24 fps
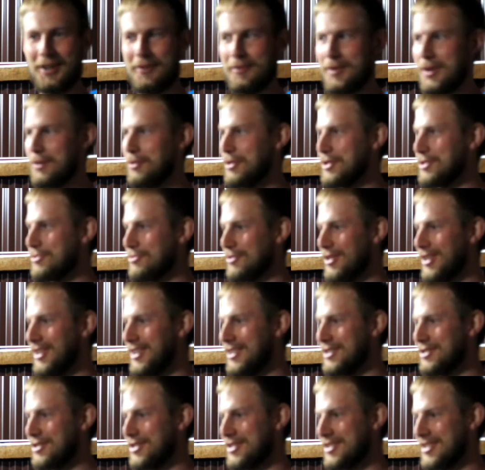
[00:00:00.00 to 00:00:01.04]
It was really
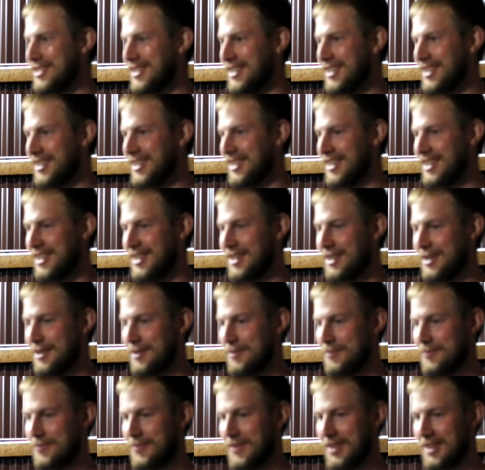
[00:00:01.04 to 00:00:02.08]
interesting.
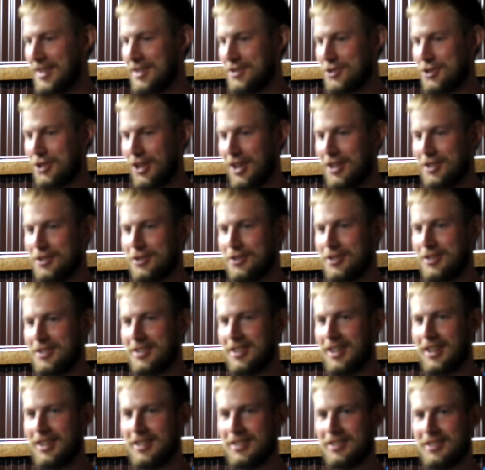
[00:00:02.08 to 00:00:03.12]
It changed the
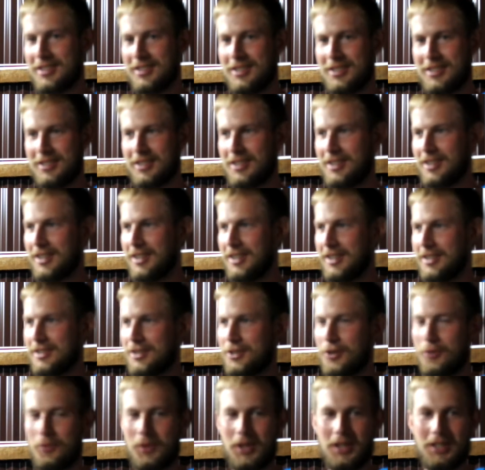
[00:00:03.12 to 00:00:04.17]
taste
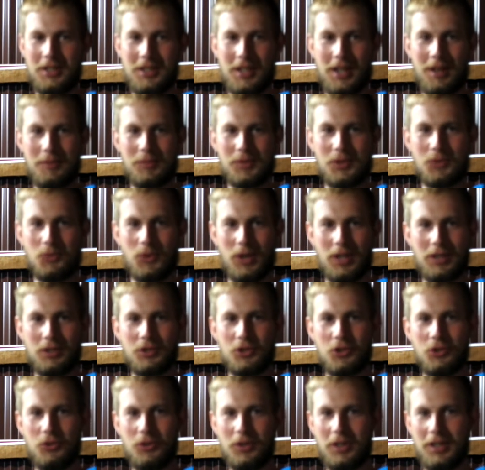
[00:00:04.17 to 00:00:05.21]
so many times while
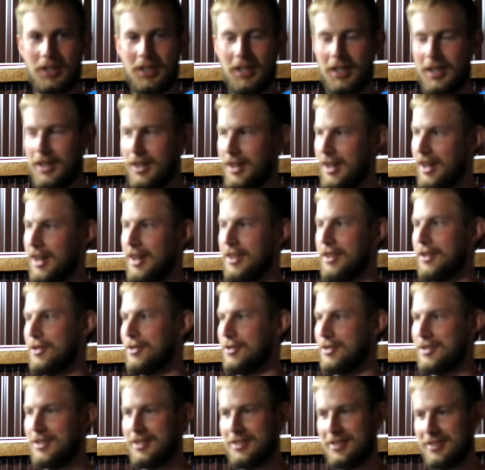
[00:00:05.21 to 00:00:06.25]
chewing, and the
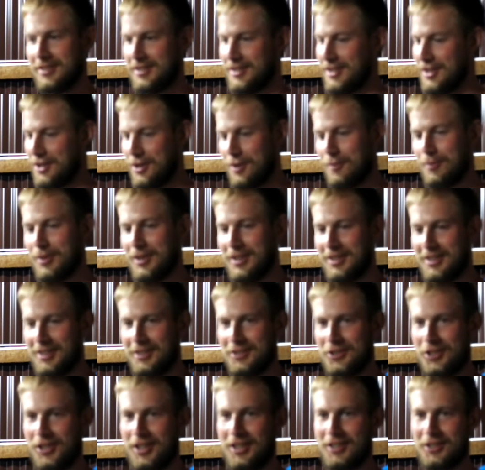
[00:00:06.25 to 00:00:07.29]
consistency completely
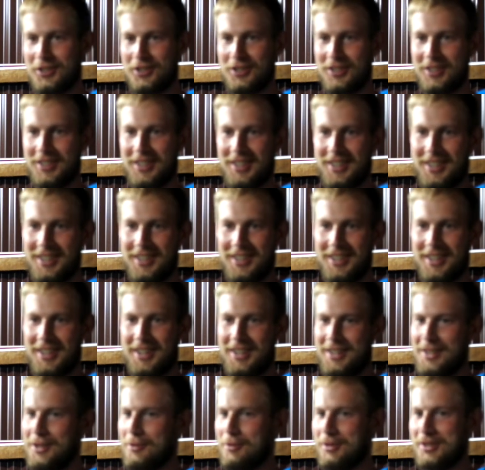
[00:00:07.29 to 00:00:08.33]
changed.
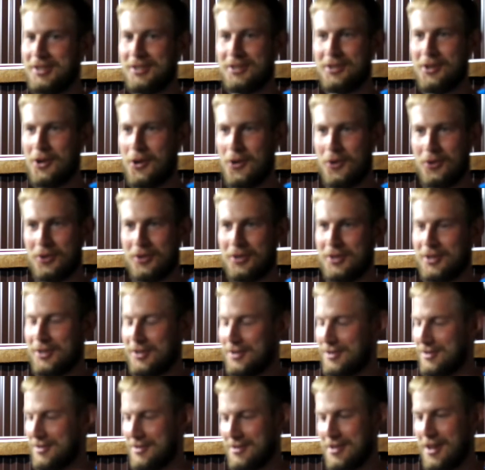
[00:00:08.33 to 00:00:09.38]
There was
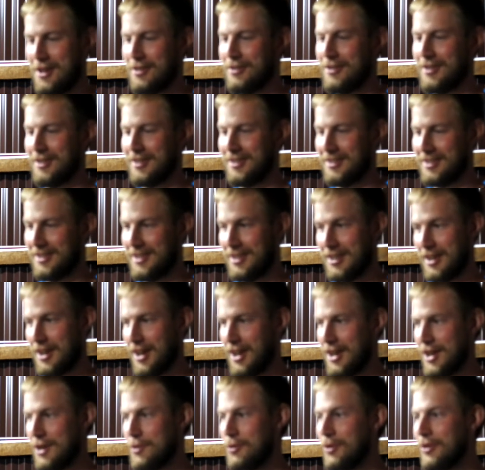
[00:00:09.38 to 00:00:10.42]
nothing.
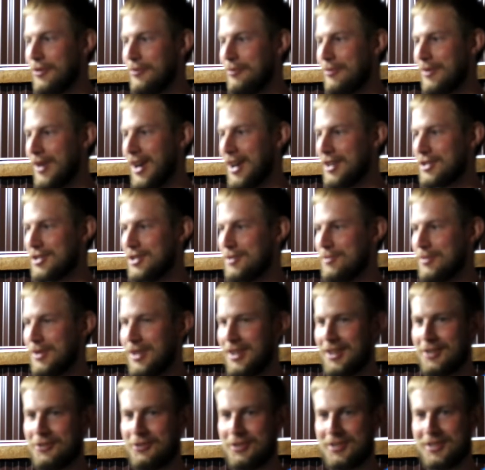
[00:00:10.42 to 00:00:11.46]
It would have actually been
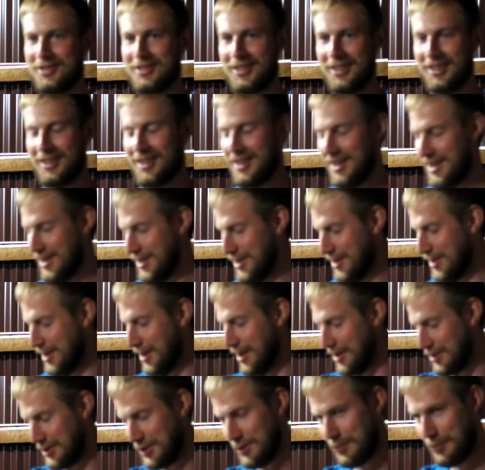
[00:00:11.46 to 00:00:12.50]
interesting
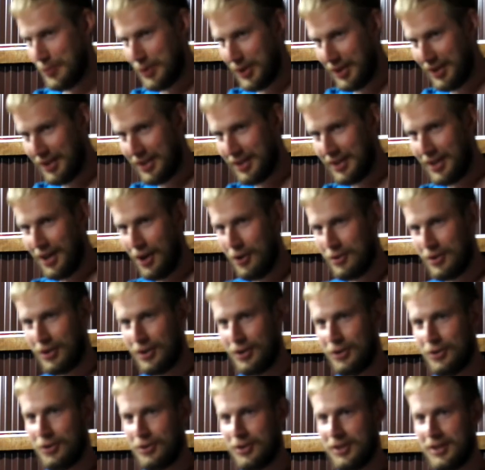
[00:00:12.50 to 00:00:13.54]
spitting it out
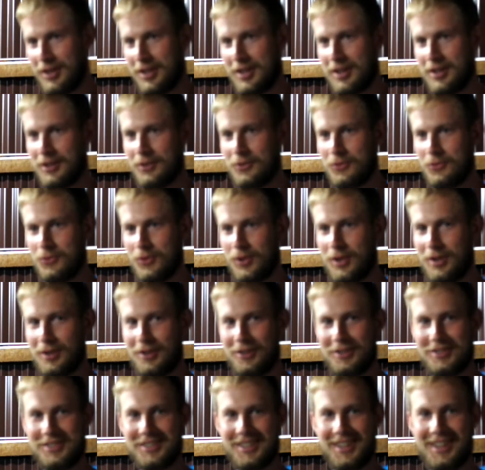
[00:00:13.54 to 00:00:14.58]
and looking at it, what it
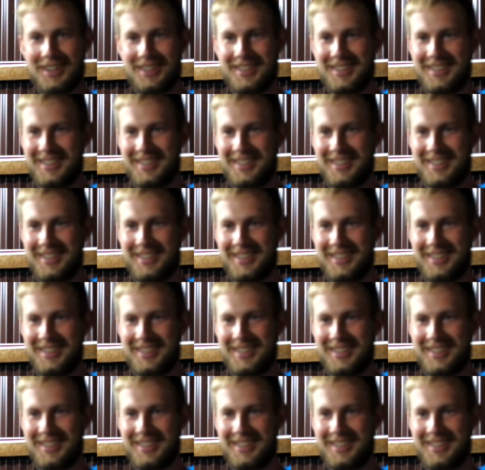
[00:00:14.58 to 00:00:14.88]
looks like.